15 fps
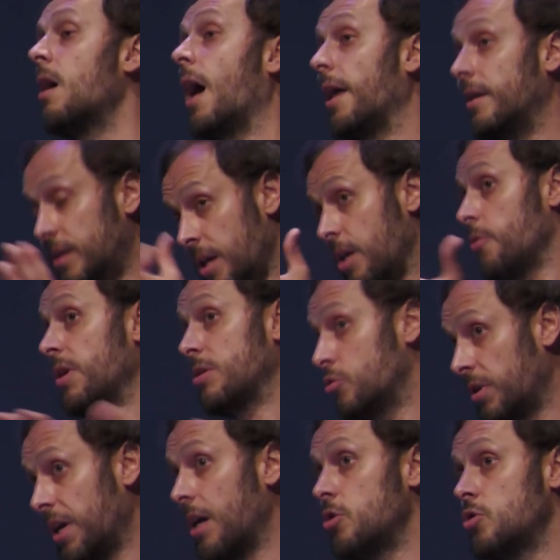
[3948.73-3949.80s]
And here
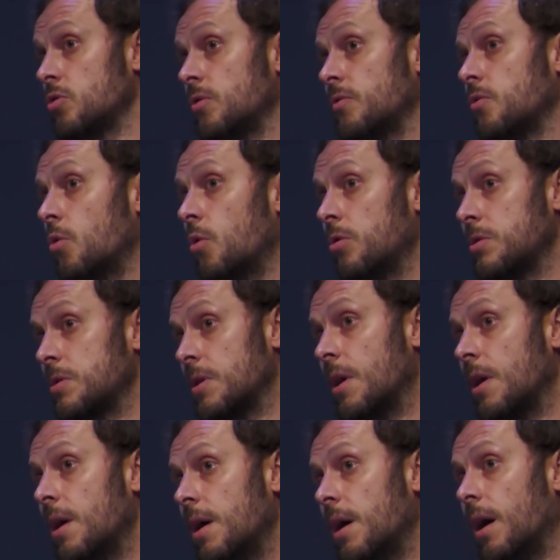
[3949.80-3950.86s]
education, of course,
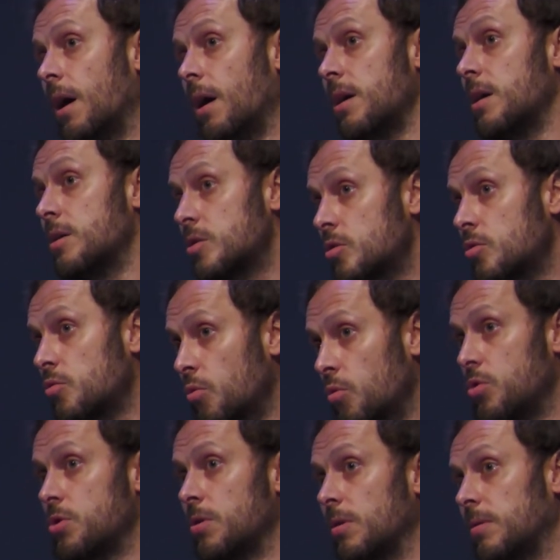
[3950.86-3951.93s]
uh, is
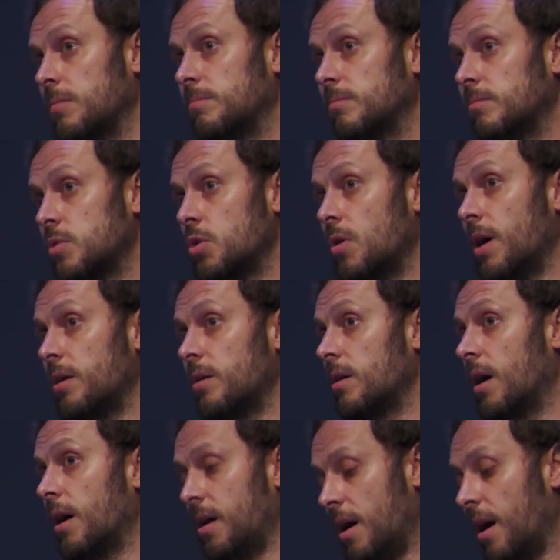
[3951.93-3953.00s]
crucial. So I,
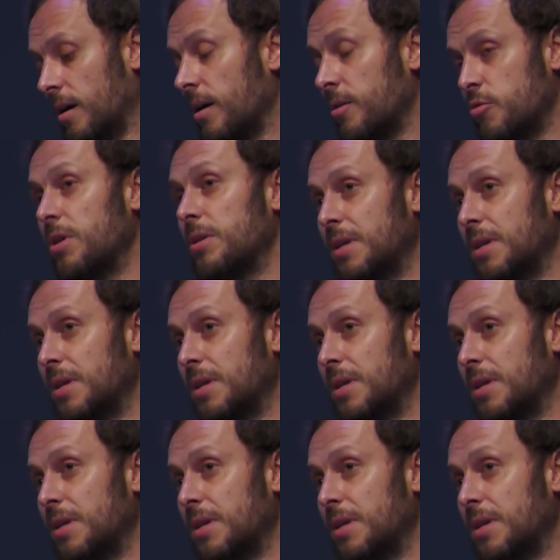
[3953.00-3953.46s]
I, I agree.